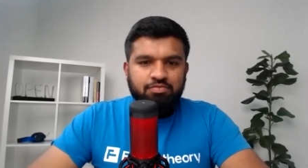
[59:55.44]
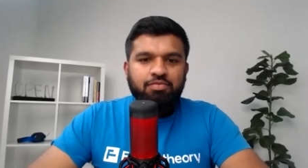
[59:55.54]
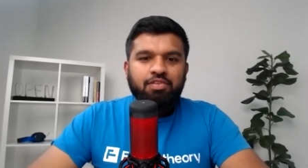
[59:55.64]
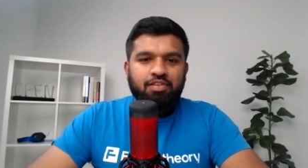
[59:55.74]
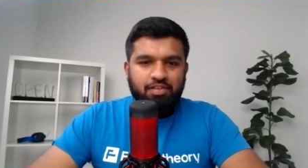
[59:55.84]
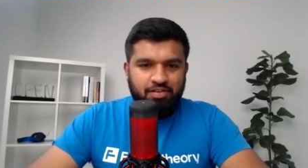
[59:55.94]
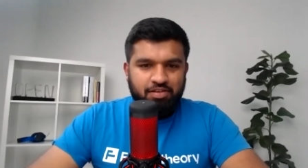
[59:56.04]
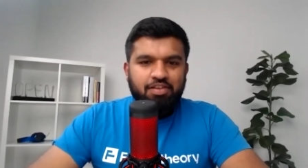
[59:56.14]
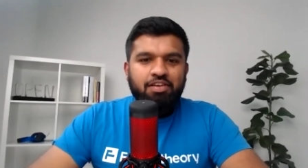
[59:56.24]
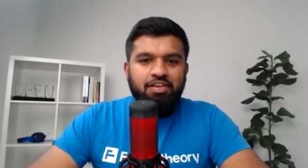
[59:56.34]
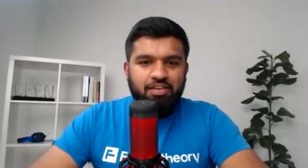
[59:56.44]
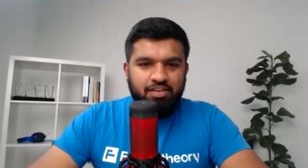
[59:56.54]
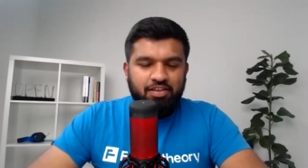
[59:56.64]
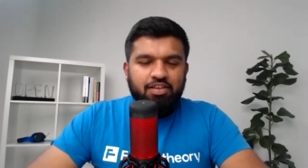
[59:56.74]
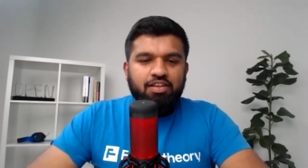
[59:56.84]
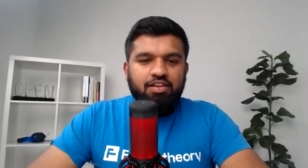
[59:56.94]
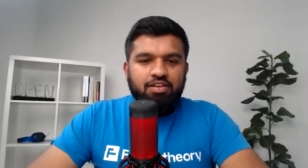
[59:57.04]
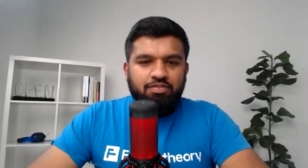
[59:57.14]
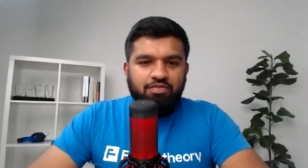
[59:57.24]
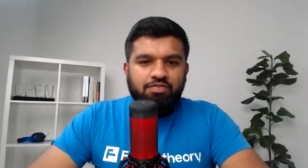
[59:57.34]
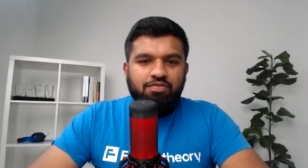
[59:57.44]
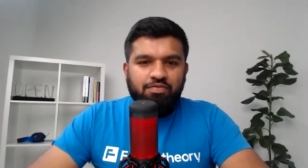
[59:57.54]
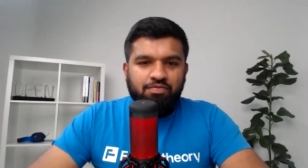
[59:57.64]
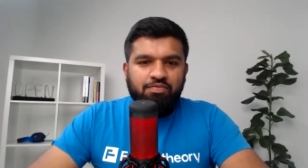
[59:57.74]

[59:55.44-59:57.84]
yeah, he does a lot of